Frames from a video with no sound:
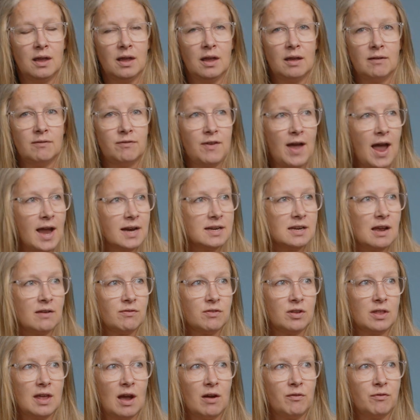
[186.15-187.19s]
In fact,
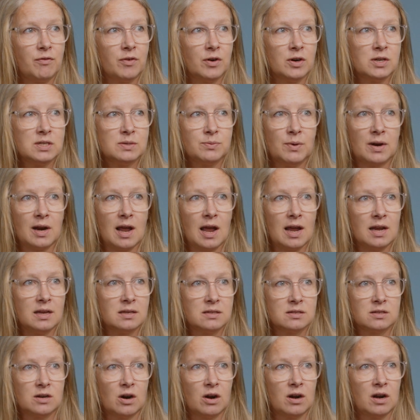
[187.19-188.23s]
after that first one, I
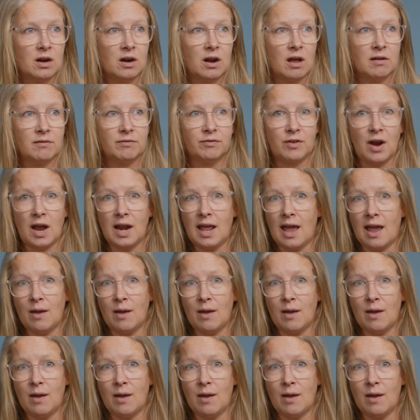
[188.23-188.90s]
started on Friday.